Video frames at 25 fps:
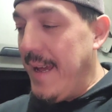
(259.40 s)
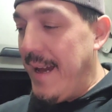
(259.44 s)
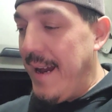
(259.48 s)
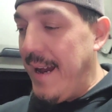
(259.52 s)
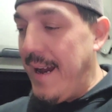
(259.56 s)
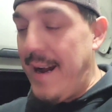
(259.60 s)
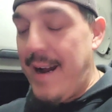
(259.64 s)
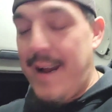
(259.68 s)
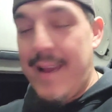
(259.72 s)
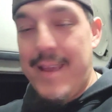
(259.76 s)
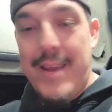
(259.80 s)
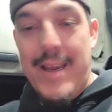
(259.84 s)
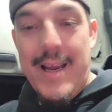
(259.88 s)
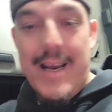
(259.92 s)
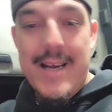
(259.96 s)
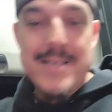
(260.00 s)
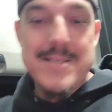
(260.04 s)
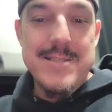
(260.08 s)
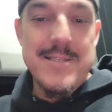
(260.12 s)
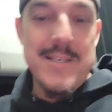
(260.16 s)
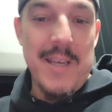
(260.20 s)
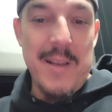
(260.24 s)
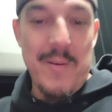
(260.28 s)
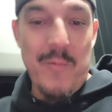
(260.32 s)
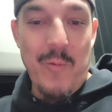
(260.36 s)
You
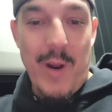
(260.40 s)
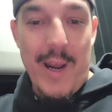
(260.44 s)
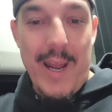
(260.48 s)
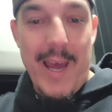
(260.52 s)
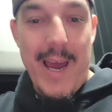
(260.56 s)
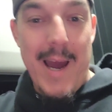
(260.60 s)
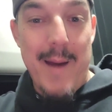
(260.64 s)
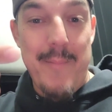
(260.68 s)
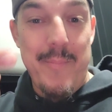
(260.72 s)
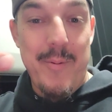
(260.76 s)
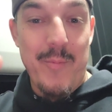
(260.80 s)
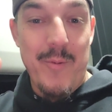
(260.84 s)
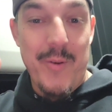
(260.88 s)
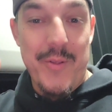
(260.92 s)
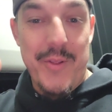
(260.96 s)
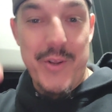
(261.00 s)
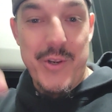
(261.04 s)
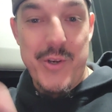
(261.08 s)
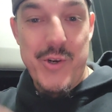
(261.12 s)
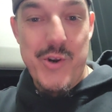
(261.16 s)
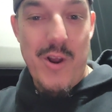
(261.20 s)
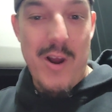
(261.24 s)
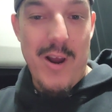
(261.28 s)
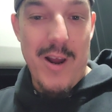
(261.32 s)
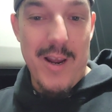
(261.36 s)
guys seen what happened with
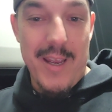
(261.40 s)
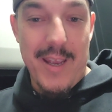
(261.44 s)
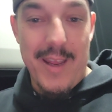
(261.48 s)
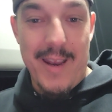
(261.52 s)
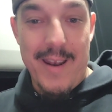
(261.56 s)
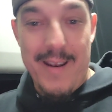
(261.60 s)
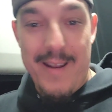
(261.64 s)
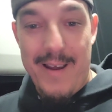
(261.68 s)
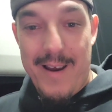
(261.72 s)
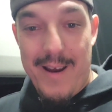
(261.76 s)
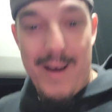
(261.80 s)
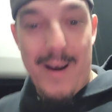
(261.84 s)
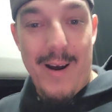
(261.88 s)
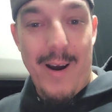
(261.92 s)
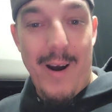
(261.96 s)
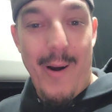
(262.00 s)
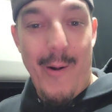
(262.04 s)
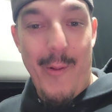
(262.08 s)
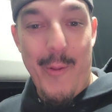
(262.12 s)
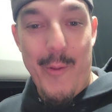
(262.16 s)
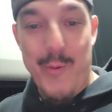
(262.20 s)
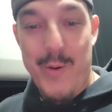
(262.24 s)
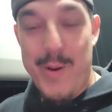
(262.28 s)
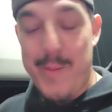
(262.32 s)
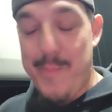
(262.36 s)
the truck and
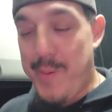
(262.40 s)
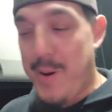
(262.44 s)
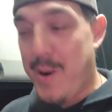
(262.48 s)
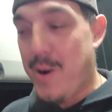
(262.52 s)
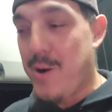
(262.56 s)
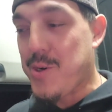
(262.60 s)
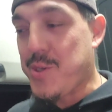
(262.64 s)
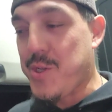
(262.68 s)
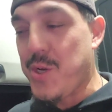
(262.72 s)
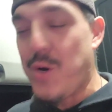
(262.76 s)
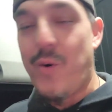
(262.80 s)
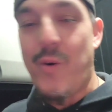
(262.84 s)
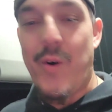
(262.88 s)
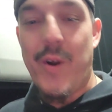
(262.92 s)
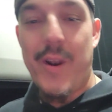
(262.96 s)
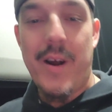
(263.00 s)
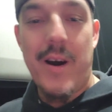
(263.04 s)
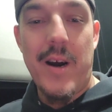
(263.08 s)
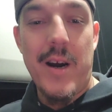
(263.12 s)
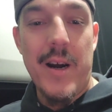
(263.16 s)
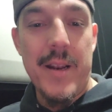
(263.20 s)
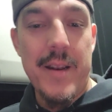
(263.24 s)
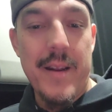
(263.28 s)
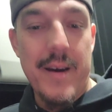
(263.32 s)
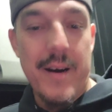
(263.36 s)
all the repairs going
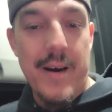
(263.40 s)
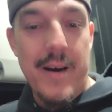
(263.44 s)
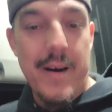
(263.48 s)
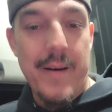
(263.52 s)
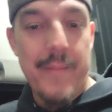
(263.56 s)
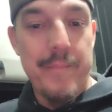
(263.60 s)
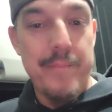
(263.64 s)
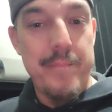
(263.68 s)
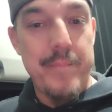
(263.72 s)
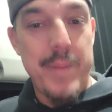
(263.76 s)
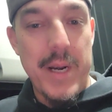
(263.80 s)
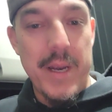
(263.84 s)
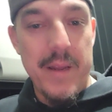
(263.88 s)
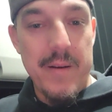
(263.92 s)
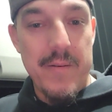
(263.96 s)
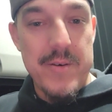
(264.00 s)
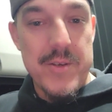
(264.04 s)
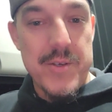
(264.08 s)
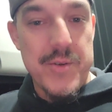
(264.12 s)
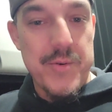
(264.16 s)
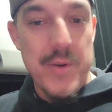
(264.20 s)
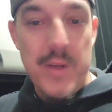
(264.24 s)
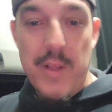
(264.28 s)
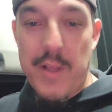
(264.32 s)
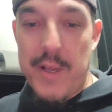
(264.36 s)
on. Buddy
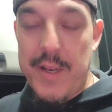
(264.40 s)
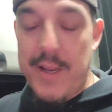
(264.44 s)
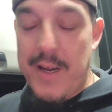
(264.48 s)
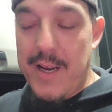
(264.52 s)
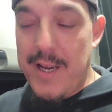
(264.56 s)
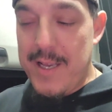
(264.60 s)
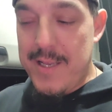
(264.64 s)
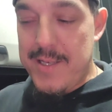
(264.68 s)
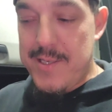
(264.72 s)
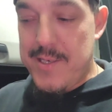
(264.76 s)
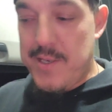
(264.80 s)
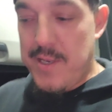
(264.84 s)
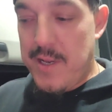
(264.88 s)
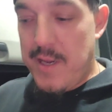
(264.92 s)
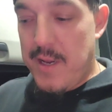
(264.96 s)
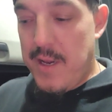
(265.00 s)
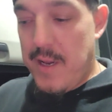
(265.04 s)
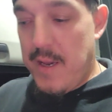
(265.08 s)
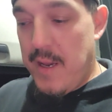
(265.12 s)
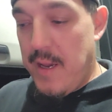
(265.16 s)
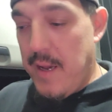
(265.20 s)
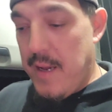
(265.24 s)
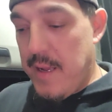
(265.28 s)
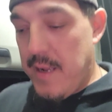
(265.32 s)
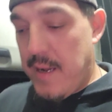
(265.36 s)
was really nice
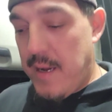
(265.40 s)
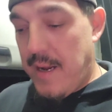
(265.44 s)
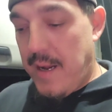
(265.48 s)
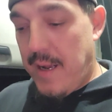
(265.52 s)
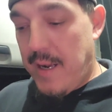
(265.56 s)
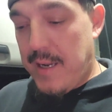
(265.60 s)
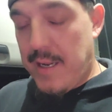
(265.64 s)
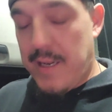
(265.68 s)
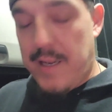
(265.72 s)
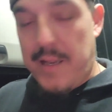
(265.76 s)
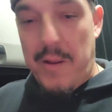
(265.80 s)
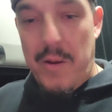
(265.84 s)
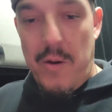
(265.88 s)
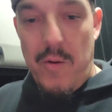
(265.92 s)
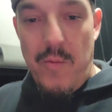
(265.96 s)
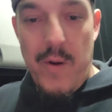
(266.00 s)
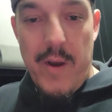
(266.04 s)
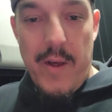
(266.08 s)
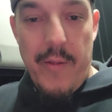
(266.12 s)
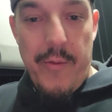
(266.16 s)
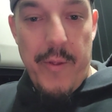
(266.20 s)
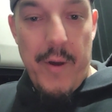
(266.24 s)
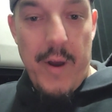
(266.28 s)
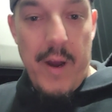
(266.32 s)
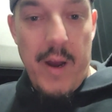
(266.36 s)
to deal
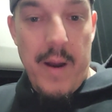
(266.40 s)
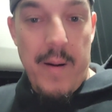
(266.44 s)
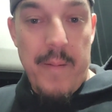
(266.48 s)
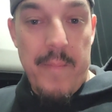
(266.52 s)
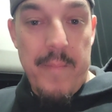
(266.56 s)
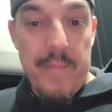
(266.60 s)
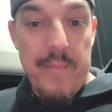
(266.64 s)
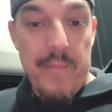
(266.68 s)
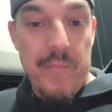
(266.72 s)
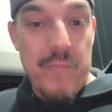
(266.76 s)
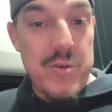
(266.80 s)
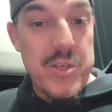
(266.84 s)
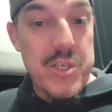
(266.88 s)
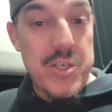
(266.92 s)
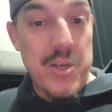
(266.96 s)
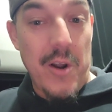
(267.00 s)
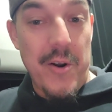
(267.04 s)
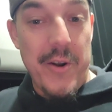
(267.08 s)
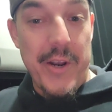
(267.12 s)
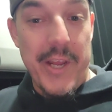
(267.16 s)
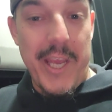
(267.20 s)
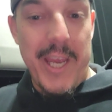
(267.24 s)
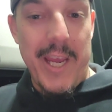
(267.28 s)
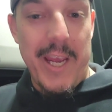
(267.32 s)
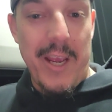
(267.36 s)
with. Was
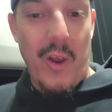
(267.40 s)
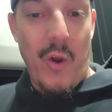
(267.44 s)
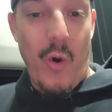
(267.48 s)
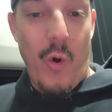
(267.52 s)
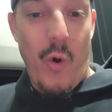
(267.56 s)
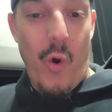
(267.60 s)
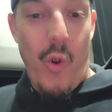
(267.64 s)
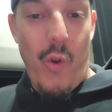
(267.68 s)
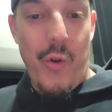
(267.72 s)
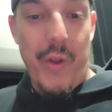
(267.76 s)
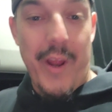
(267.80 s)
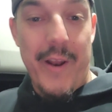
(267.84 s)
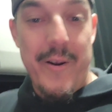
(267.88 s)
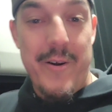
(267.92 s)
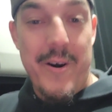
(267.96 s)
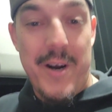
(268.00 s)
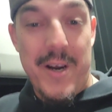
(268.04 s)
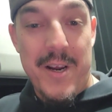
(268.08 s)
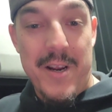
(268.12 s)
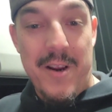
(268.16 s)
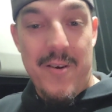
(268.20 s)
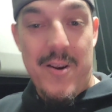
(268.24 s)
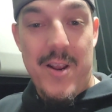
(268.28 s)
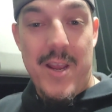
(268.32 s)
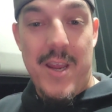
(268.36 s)
starting to get cold and
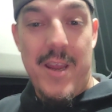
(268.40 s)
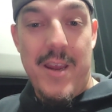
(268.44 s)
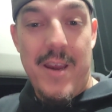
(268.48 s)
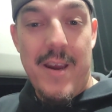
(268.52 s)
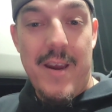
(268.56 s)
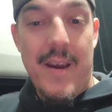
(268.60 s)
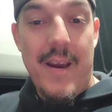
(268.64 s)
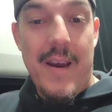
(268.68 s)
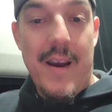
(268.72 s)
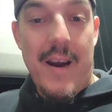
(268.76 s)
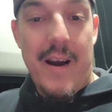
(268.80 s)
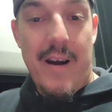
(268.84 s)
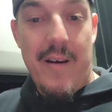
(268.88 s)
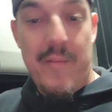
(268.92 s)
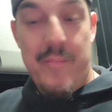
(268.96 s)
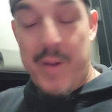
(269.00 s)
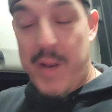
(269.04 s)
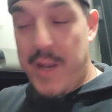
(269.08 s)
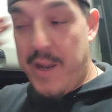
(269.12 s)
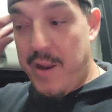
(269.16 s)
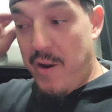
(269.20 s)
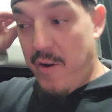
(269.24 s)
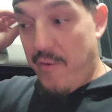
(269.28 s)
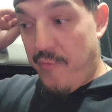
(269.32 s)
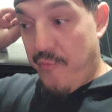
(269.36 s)
hungry. I've
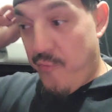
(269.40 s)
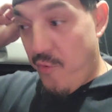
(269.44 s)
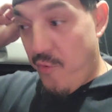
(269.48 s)
been here